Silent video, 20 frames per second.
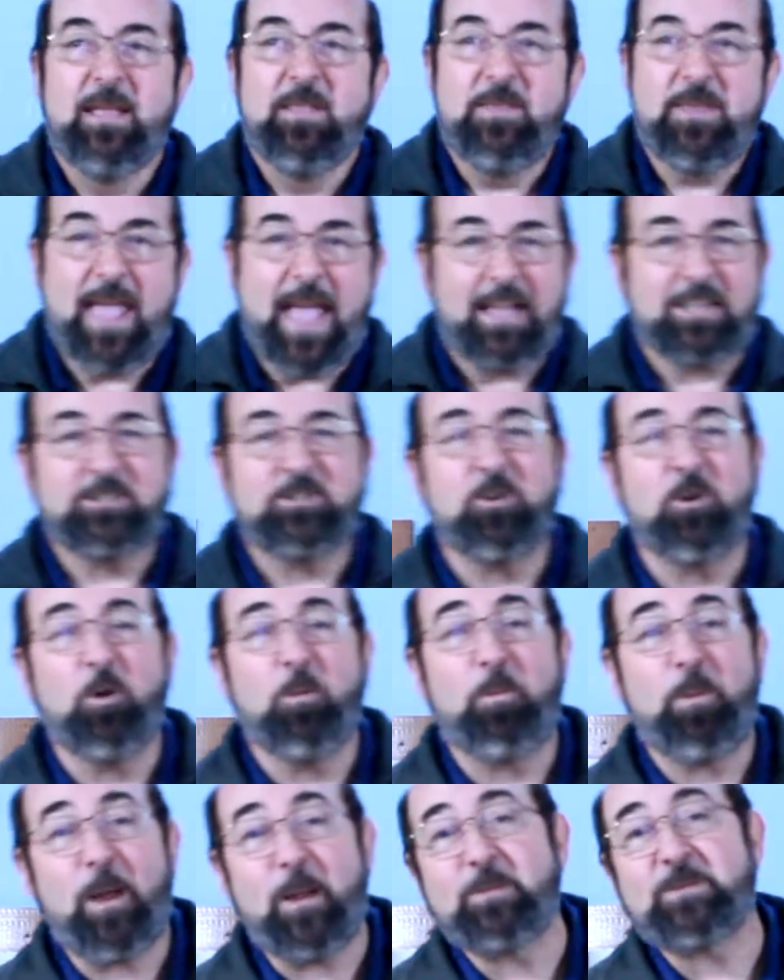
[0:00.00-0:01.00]
The
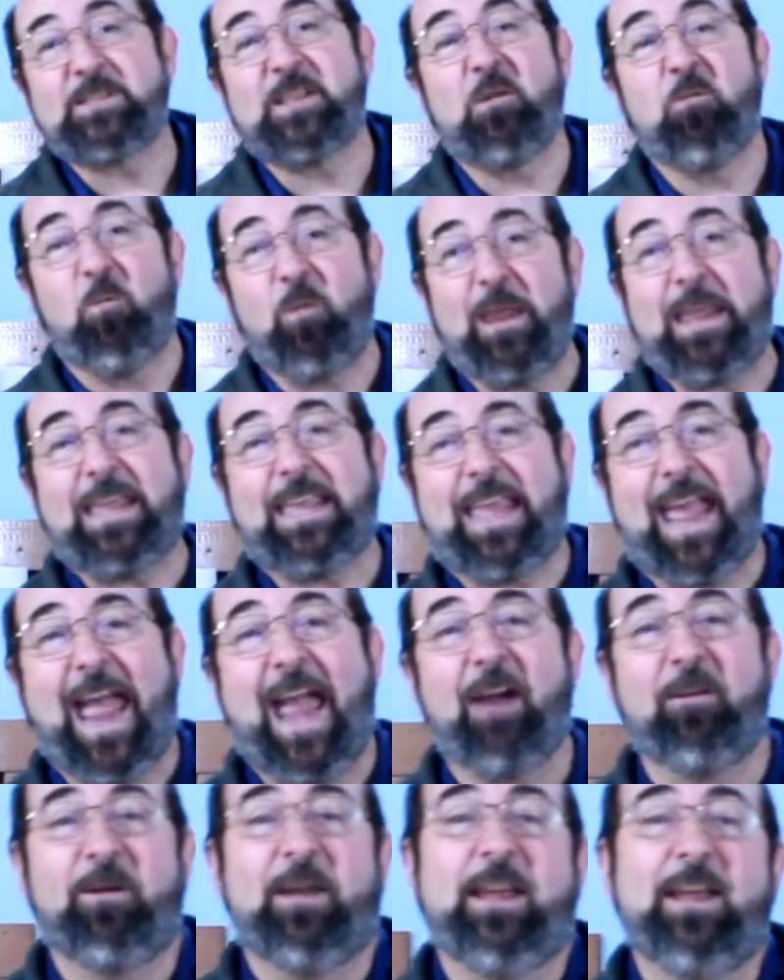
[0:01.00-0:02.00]
external pumps that we
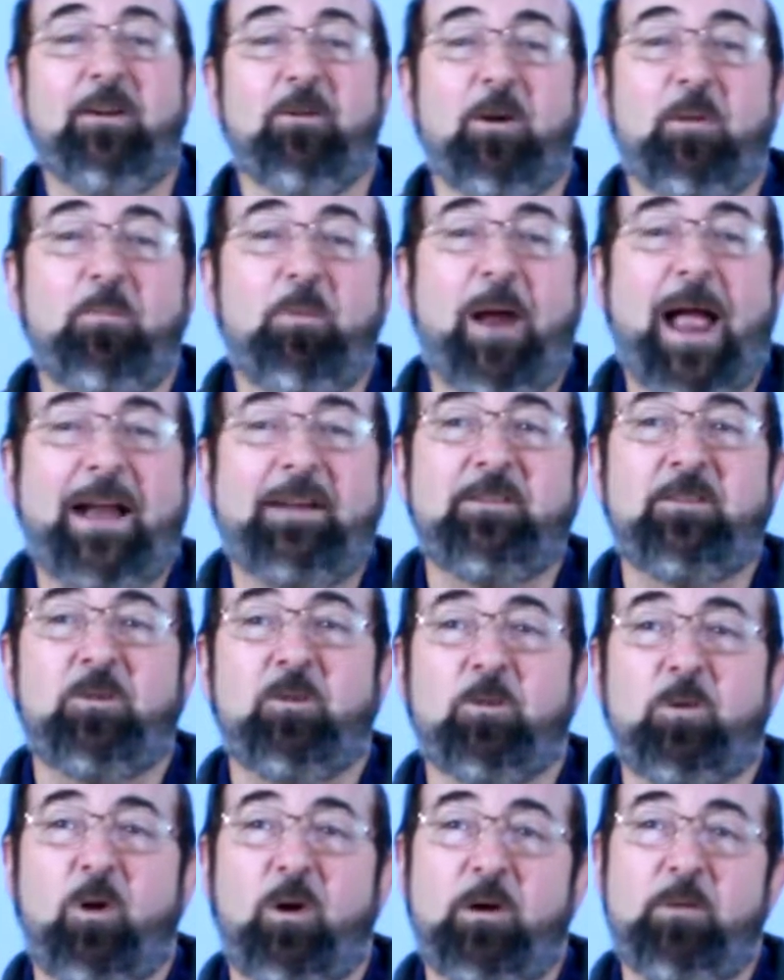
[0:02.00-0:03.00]
carry here at
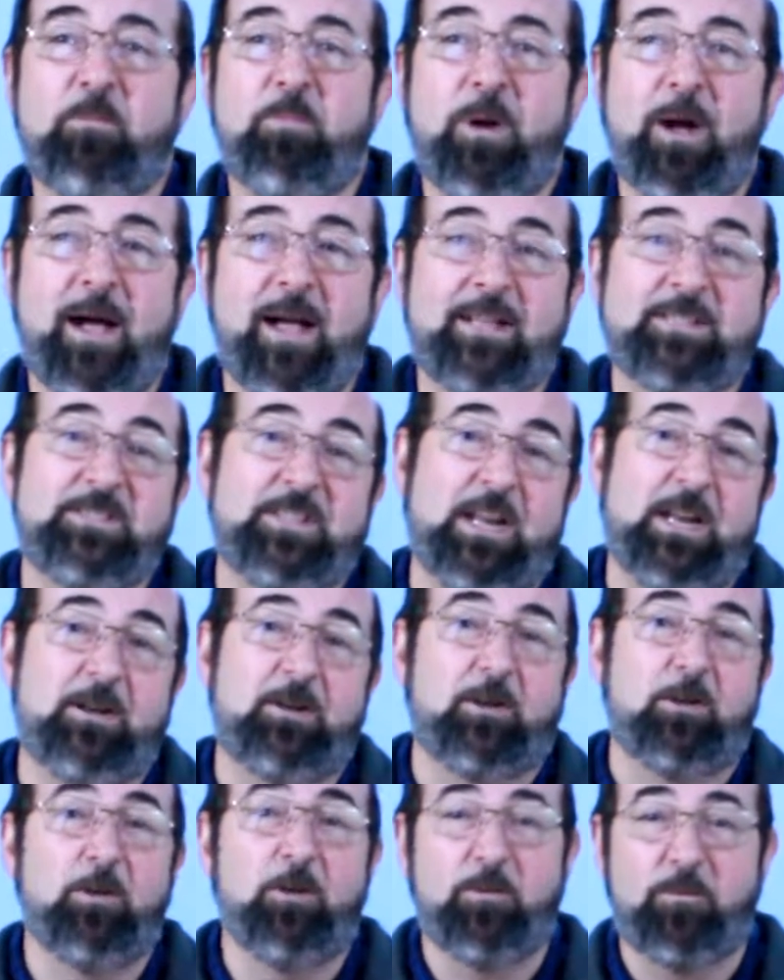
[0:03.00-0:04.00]
Practical Garden Ponds
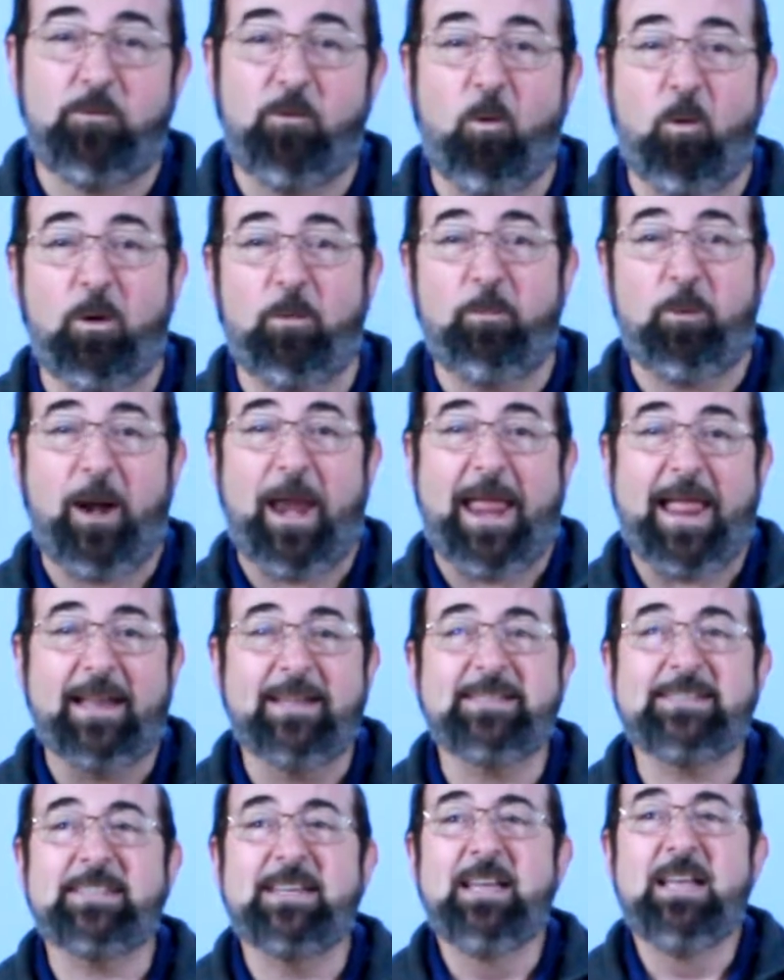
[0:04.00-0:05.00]
include 4
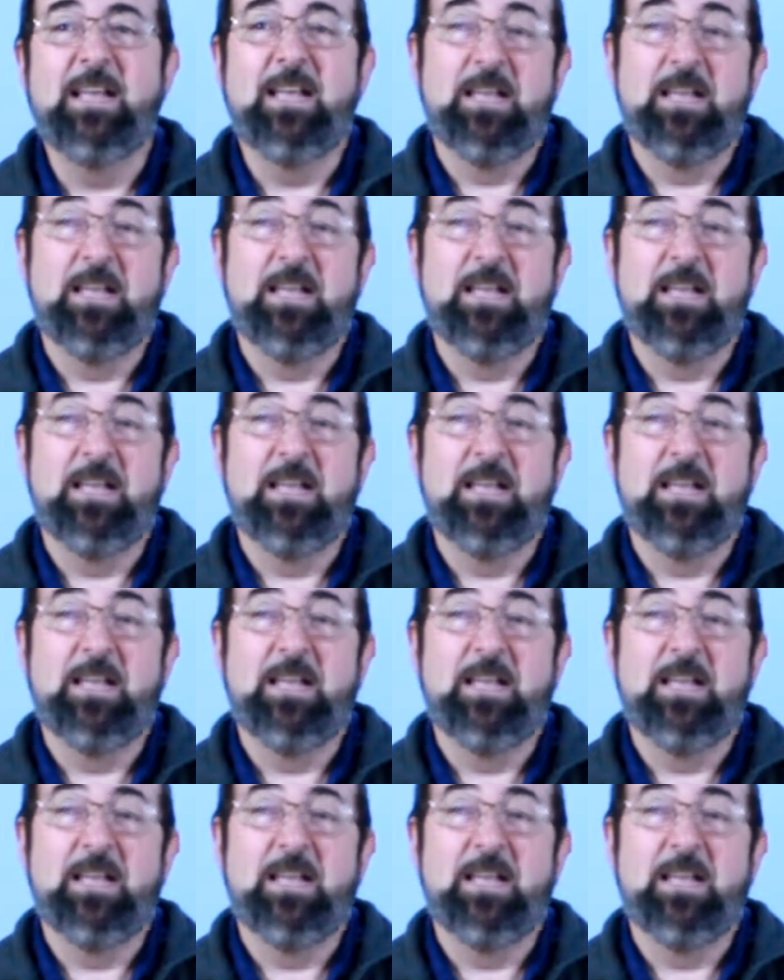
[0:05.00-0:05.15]
brands: